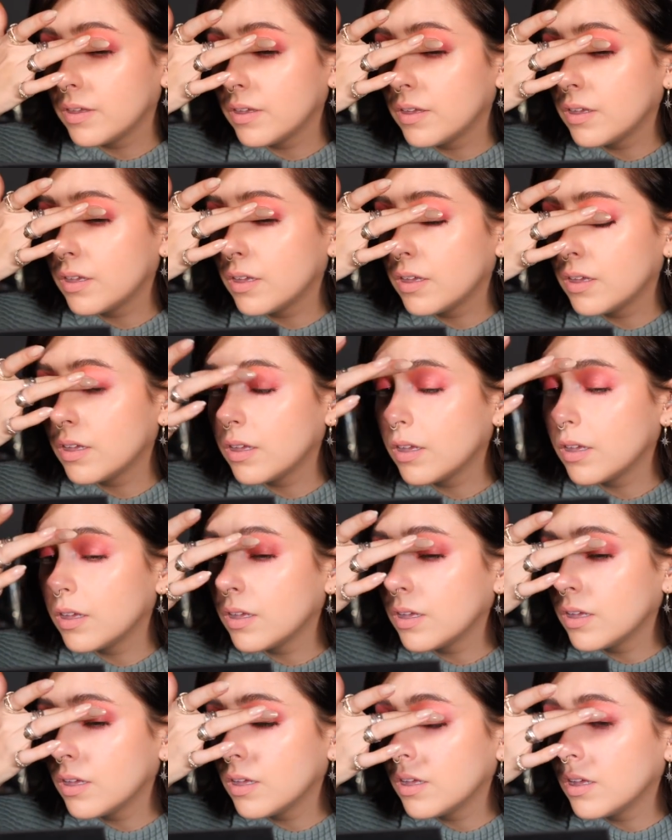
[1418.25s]

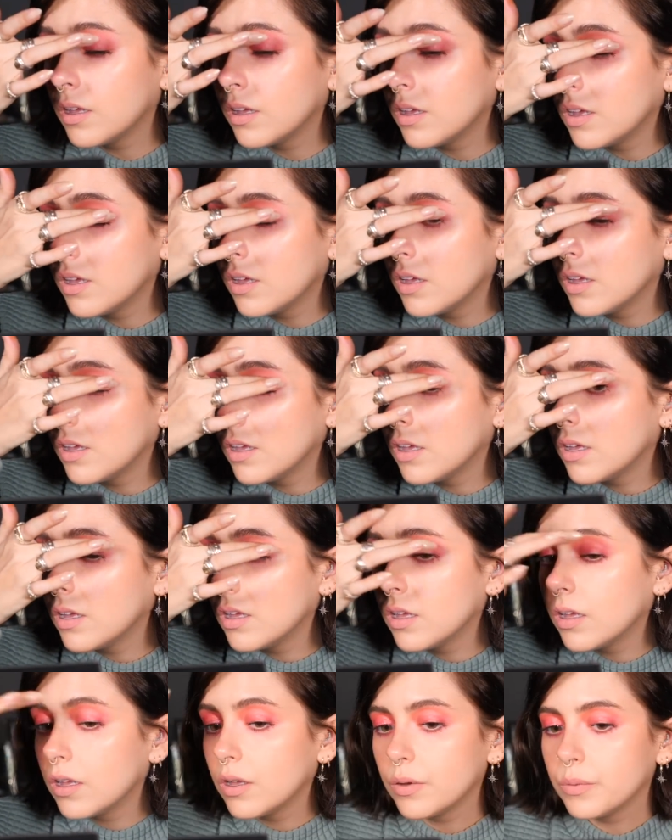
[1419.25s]

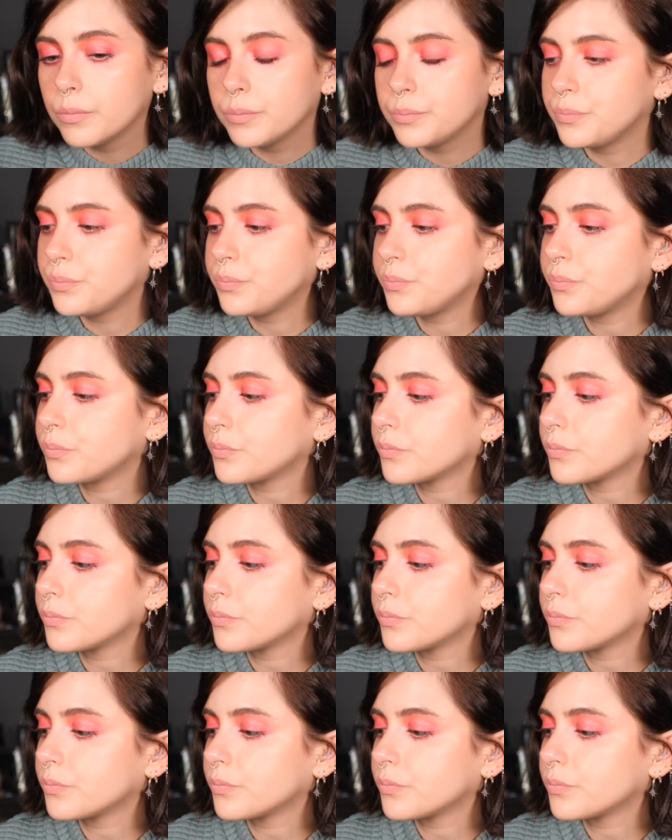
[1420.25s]
(no one is talking)